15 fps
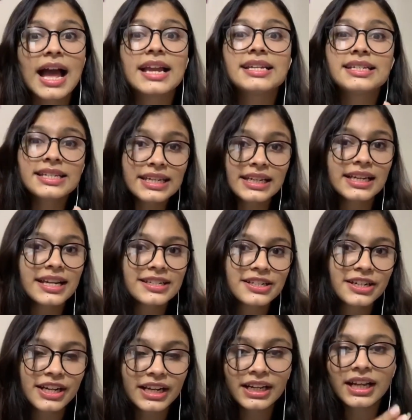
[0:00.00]
and
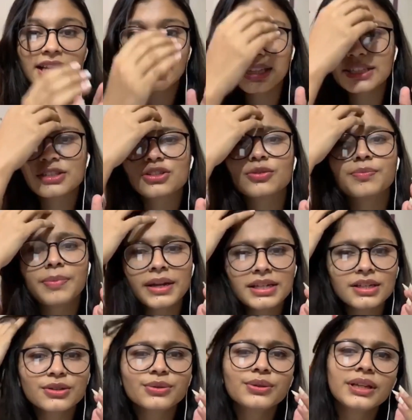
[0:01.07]
decluttering leads to
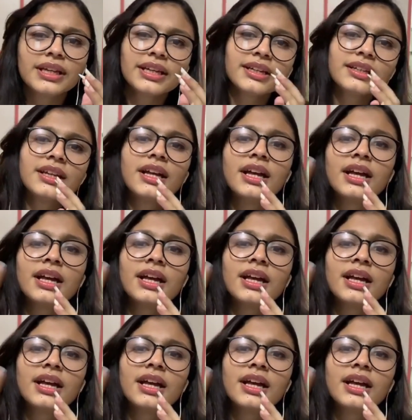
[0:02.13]
better cooling